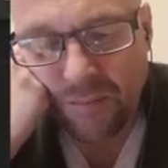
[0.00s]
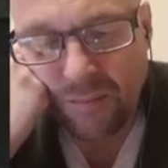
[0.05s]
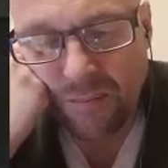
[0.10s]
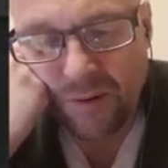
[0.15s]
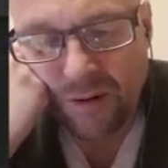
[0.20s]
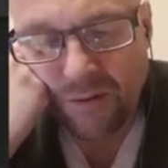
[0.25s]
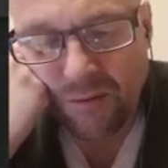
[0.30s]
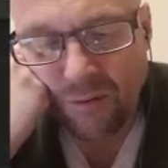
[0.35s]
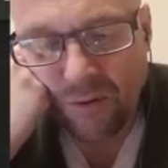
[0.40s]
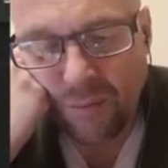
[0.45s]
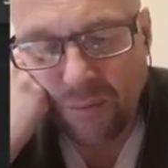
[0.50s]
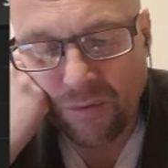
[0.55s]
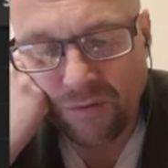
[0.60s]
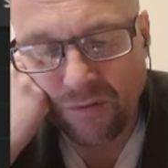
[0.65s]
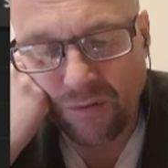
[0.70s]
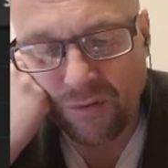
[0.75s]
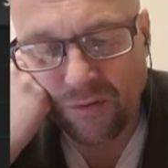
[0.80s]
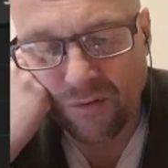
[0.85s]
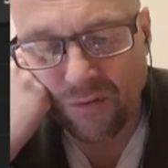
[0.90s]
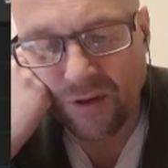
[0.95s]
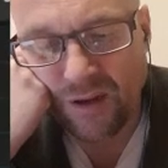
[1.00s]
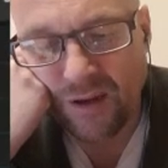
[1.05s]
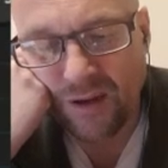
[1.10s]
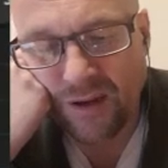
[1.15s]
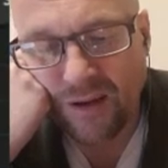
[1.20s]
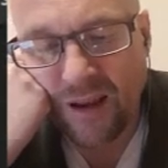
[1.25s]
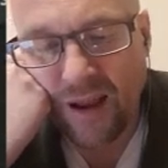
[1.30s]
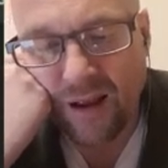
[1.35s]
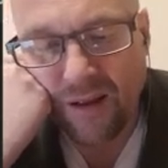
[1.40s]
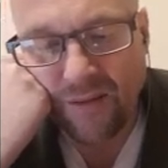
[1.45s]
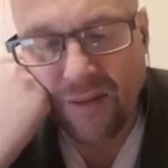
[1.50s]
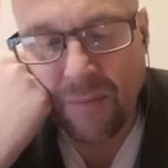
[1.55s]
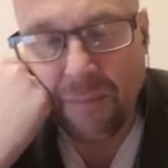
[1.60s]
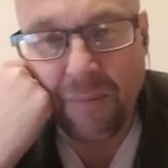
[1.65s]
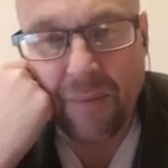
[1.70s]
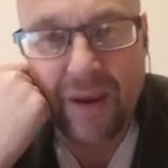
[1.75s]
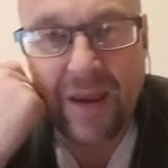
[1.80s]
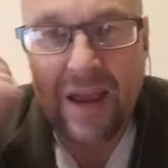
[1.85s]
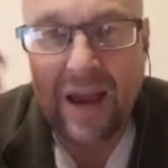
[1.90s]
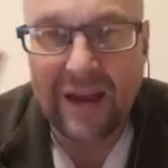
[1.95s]
But I thought it wasn't 3. Yeah, the
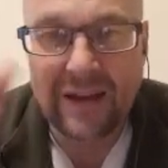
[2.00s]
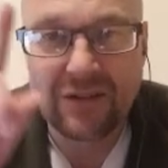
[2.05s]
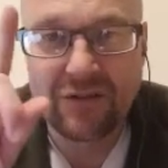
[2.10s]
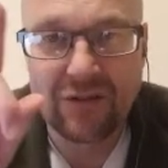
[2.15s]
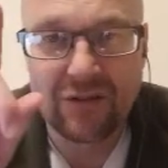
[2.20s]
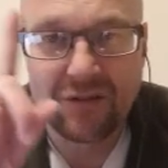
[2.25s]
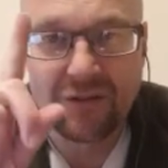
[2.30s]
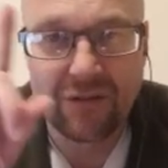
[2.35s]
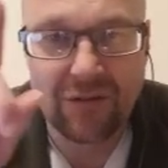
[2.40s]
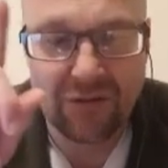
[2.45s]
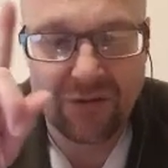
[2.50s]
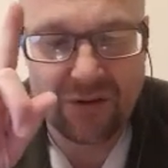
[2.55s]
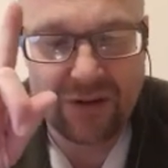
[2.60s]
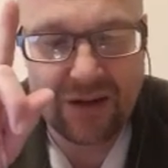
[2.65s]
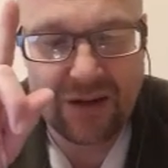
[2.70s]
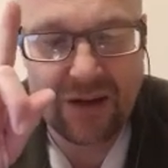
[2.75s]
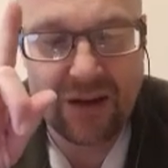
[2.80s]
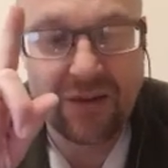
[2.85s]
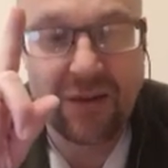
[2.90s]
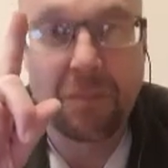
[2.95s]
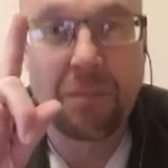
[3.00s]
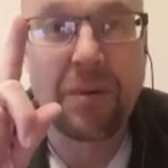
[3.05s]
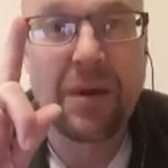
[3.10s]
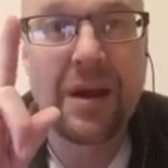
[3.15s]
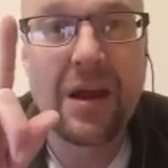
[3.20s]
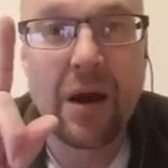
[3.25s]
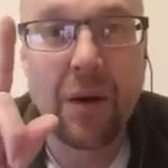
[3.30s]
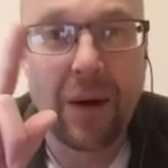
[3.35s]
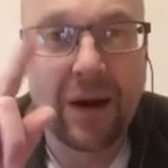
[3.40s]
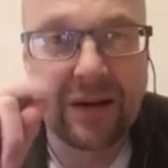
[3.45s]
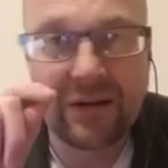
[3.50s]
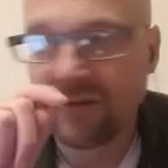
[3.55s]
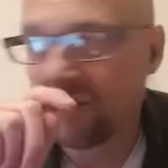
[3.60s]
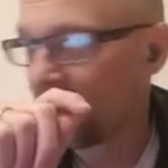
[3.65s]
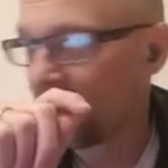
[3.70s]
pH isn't 3. The POH